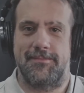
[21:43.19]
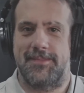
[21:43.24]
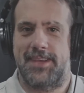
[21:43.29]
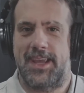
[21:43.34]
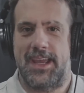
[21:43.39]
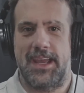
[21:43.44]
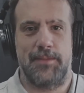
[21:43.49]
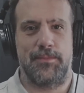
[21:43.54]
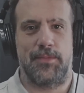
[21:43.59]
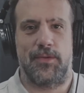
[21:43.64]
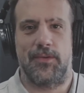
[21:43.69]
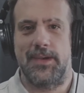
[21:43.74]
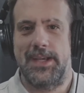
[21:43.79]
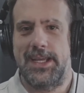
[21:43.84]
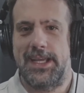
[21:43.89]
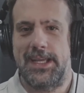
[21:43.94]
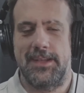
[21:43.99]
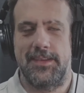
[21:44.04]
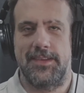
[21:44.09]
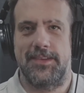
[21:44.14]

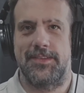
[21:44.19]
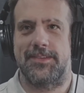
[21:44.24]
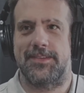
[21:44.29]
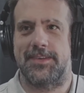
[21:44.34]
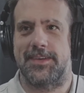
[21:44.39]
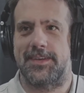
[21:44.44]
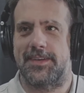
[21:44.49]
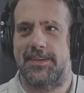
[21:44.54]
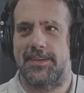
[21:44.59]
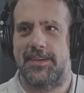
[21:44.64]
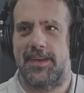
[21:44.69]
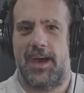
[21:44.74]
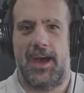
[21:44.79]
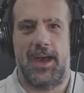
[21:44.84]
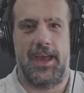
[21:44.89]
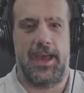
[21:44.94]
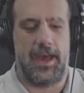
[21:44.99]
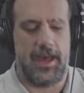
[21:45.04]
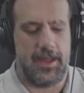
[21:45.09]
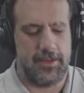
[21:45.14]
tambourines and
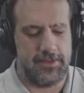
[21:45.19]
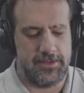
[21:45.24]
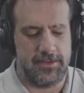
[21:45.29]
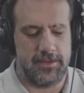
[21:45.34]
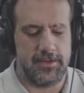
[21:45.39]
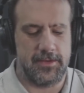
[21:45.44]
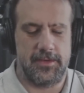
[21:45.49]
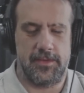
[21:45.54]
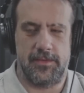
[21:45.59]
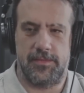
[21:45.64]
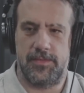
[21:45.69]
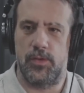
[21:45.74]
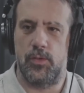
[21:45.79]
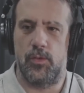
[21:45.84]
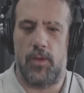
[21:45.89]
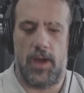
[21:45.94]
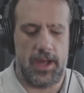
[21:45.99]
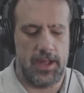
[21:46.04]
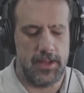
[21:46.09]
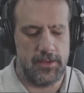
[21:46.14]
hi-hats and a few
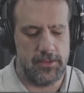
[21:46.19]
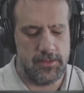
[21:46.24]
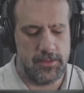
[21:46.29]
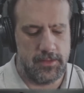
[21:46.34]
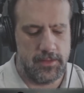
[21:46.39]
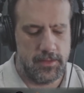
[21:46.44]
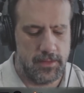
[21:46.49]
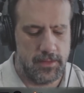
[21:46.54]
rides.